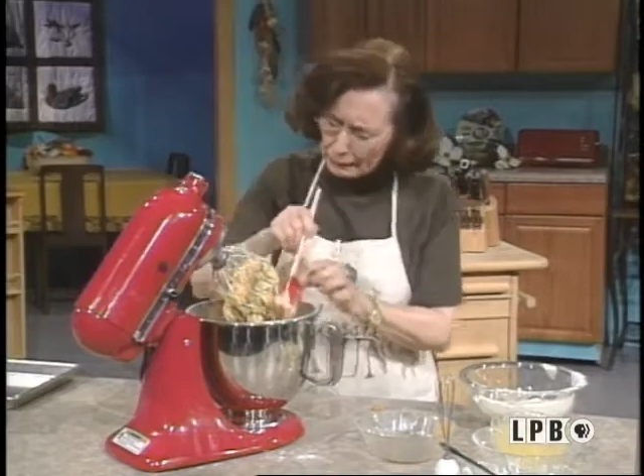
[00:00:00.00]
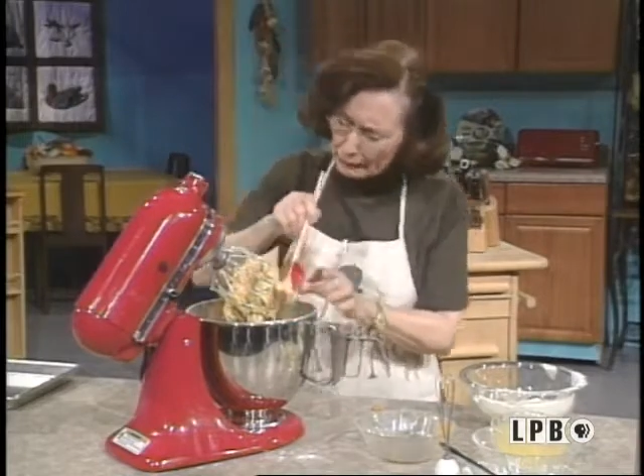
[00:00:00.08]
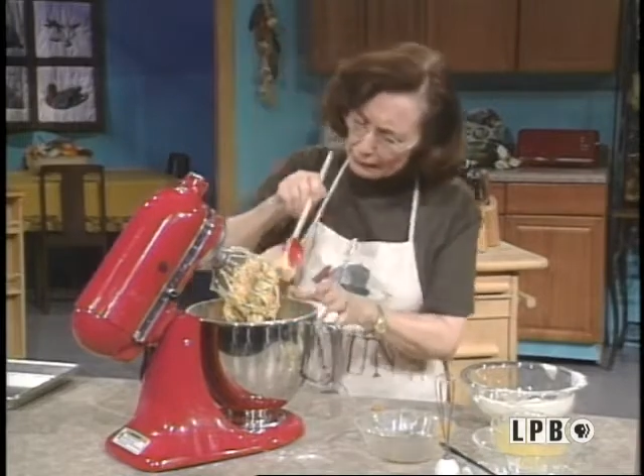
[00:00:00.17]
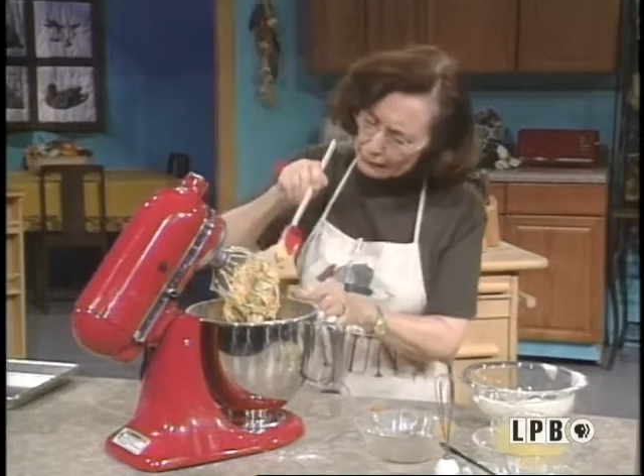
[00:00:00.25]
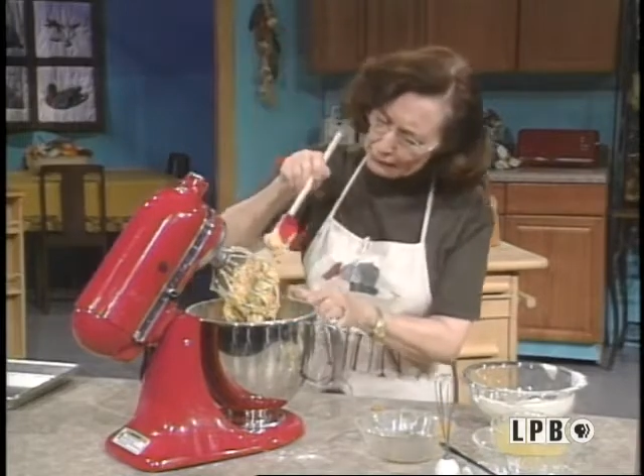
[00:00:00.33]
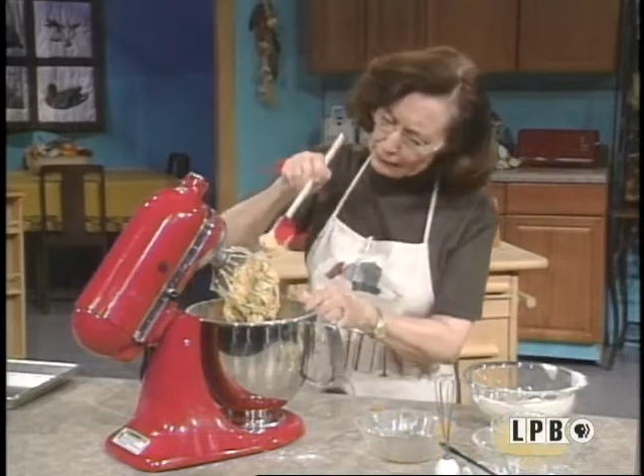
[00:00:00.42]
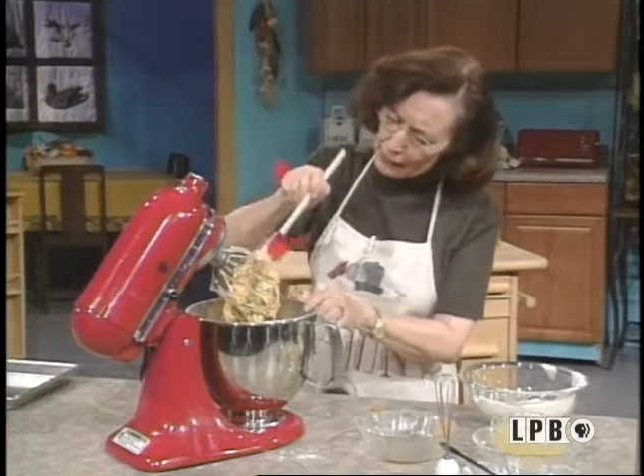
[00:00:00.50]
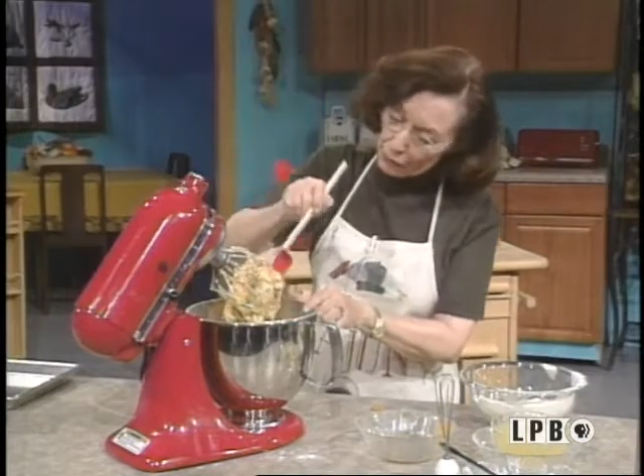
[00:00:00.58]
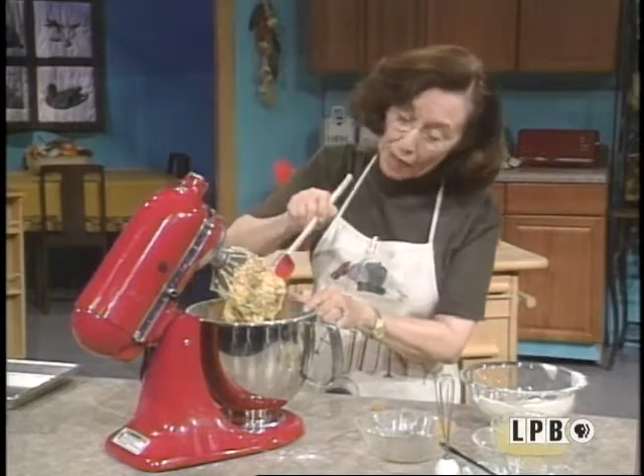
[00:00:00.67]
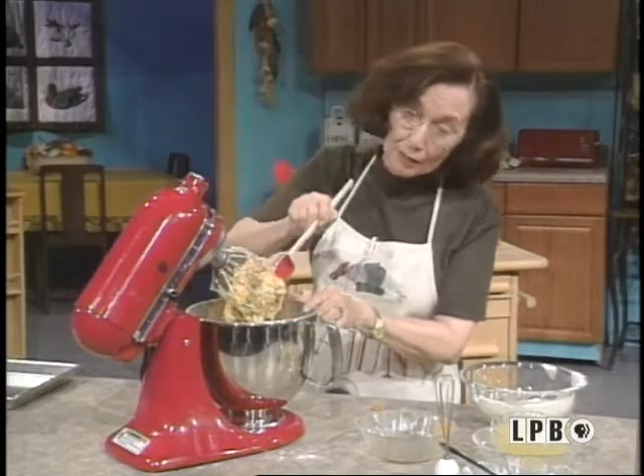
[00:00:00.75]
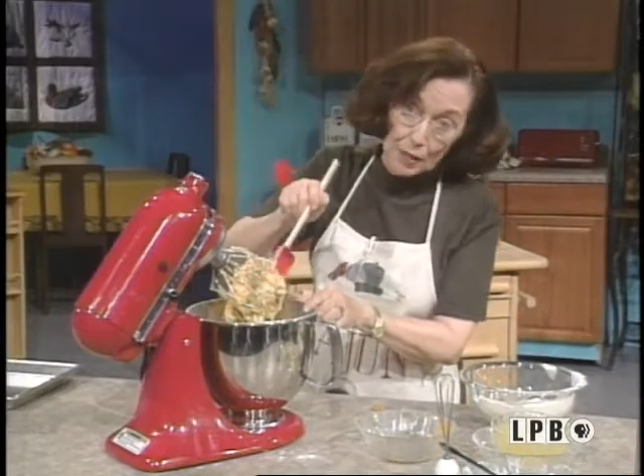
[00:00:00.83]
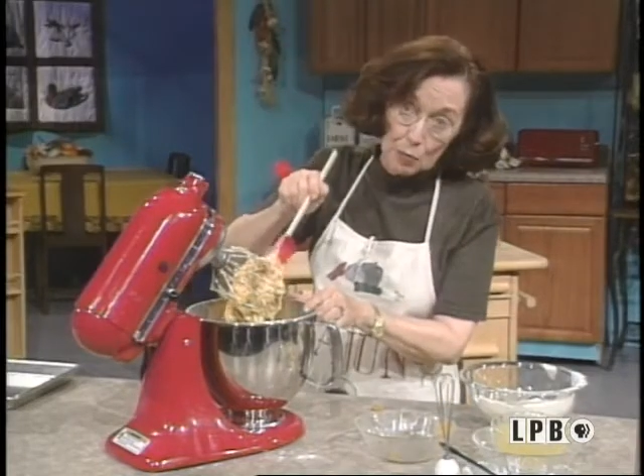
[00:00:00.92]
since I don't
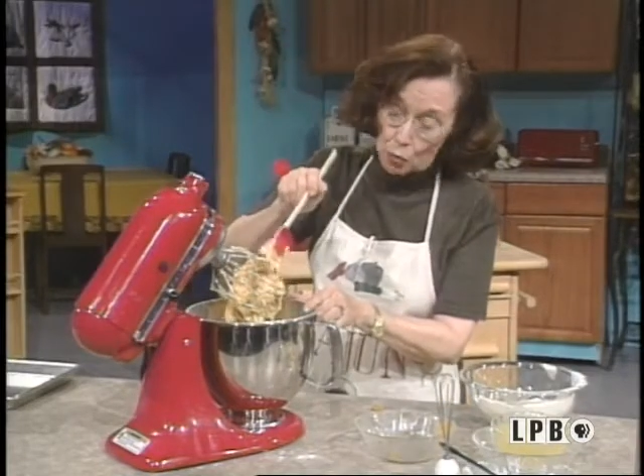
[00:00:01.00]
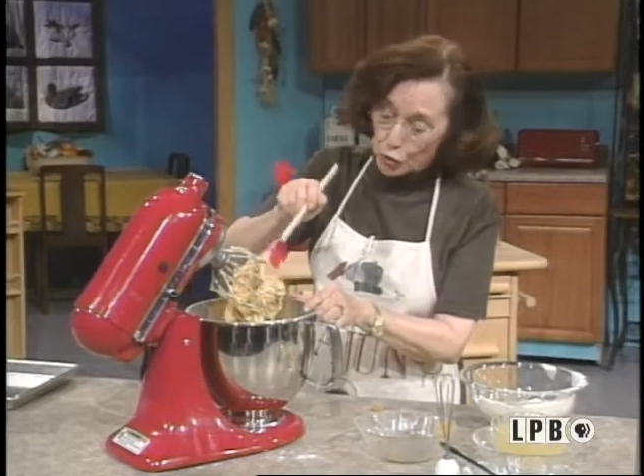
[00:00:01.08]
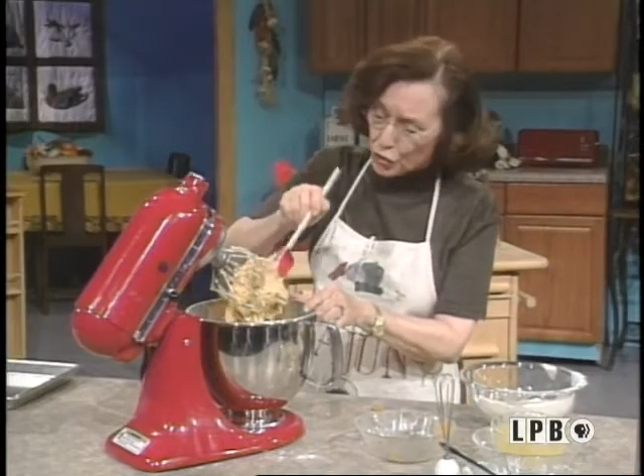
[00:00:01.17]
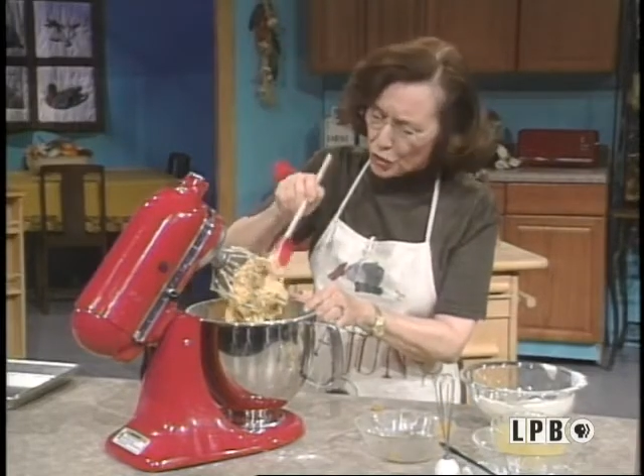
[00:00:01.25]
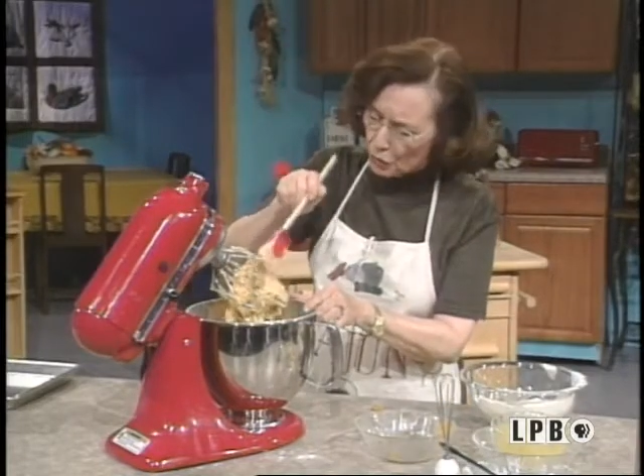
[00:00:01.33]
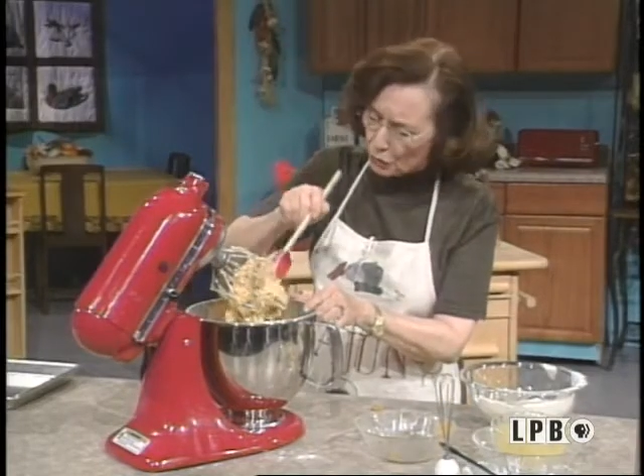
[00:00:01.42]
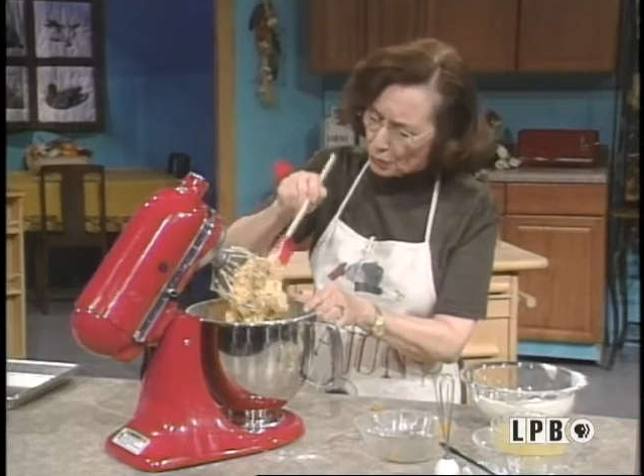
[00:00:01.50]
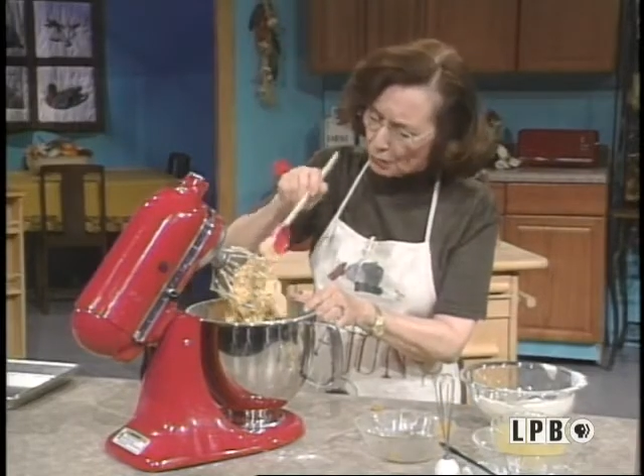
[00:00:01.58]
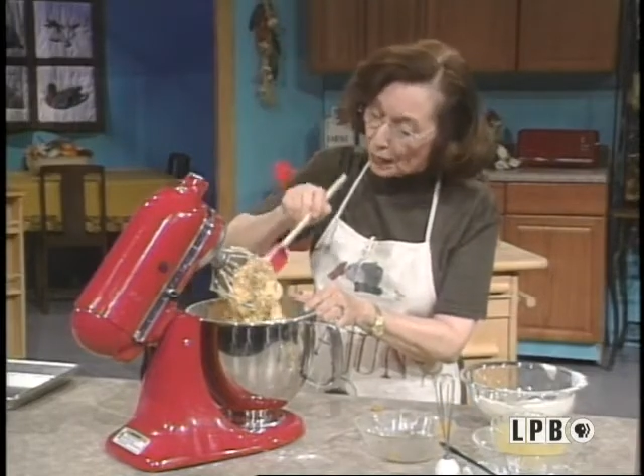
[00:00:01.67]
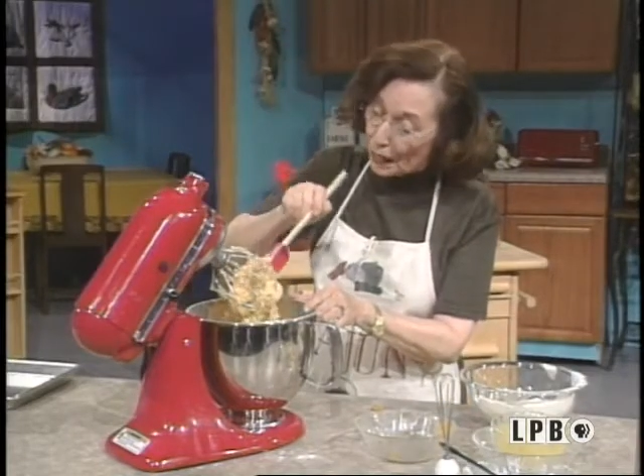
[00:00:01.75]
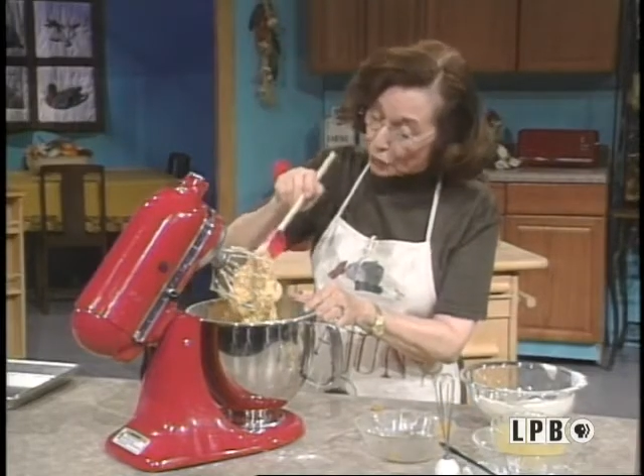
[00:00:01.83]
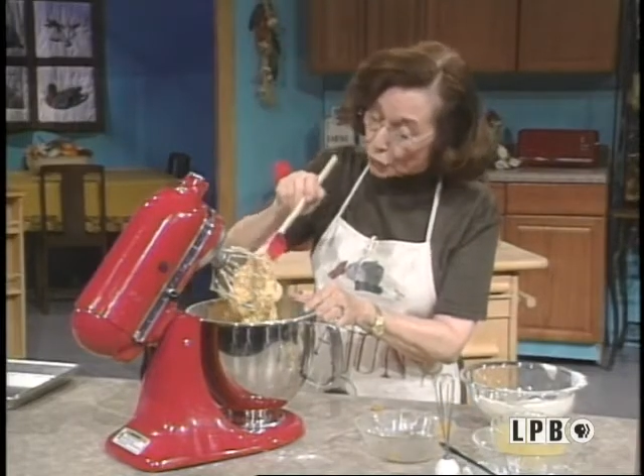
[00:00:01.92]
have any more children,
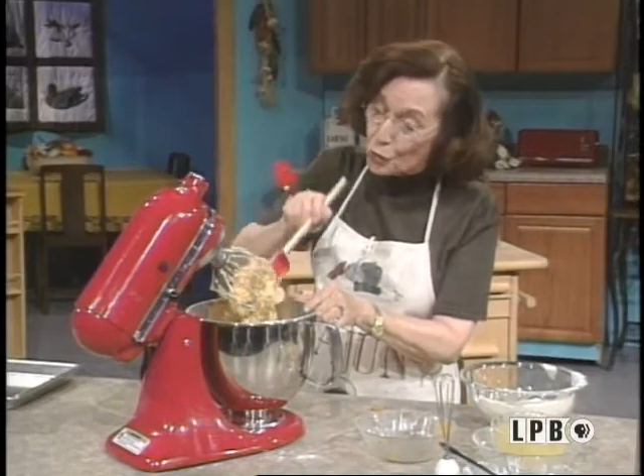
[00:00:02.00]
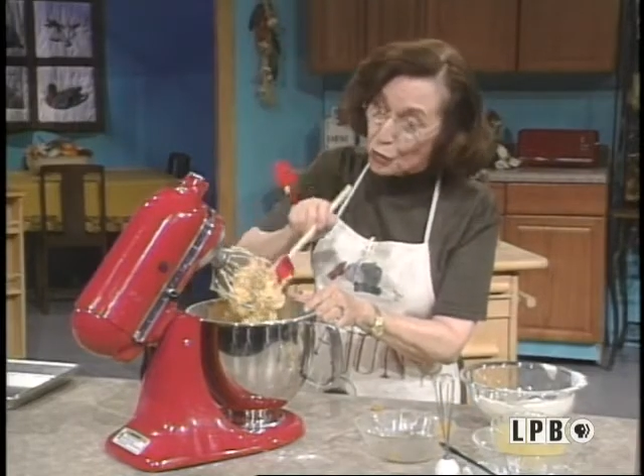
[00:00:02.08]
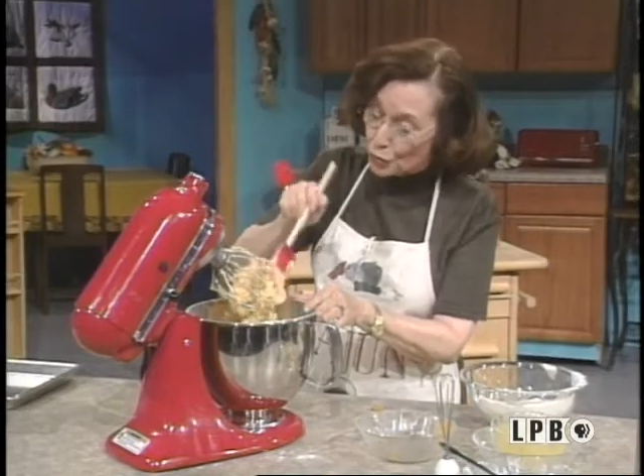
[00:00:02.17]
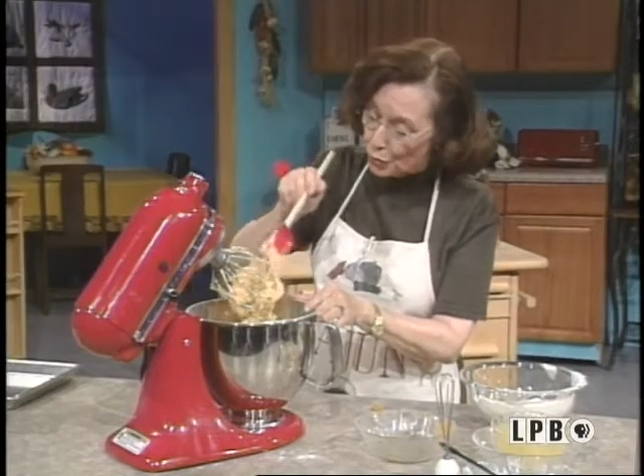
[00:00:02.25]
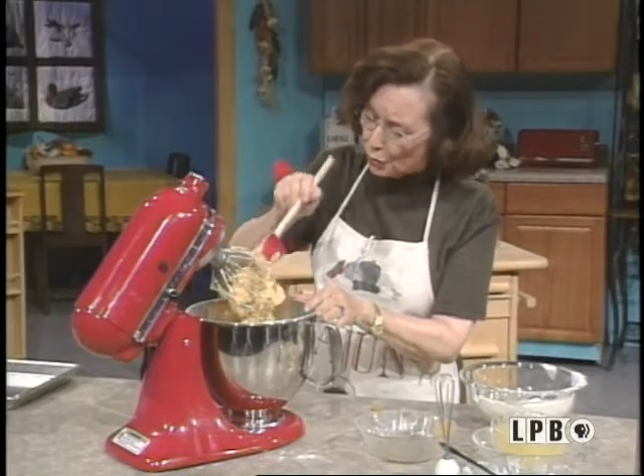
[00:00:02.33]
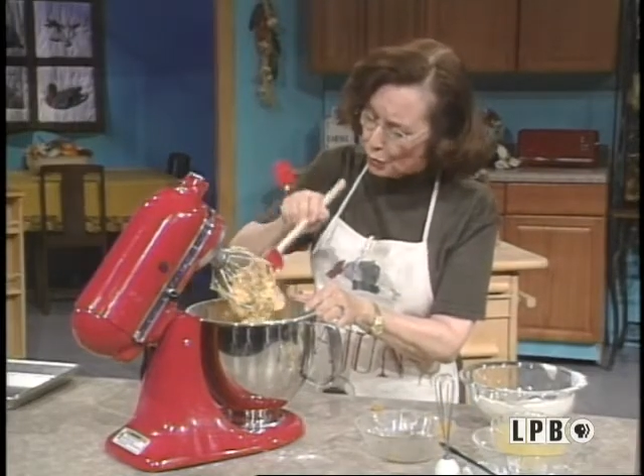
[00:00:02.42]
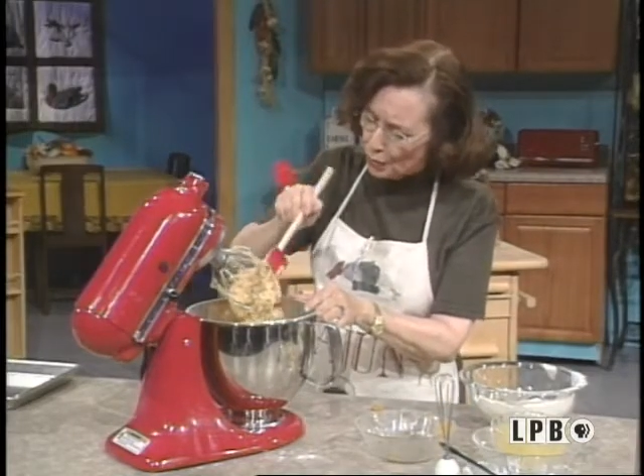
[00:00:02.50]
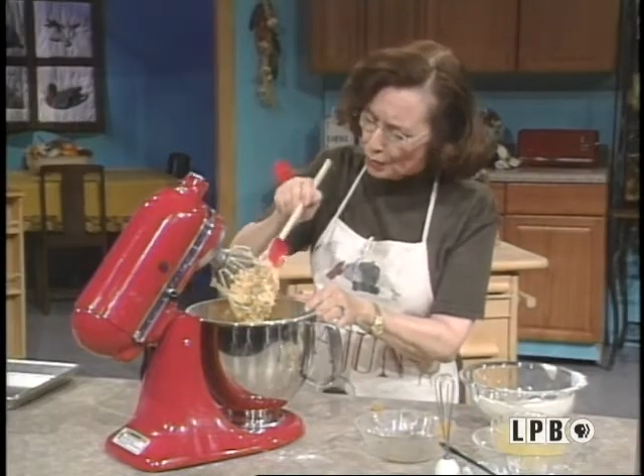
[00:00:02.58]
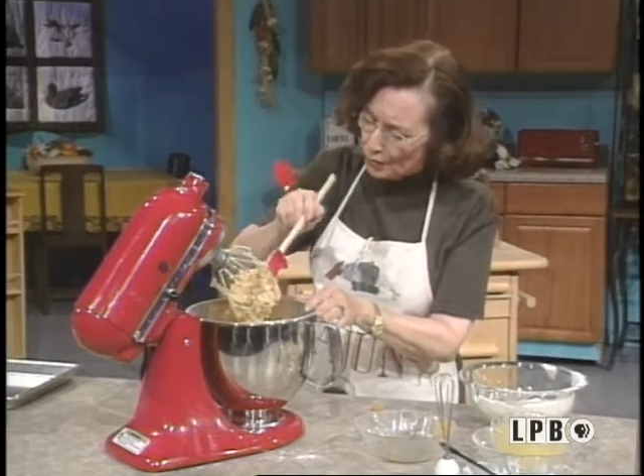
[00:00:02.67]
but I used to a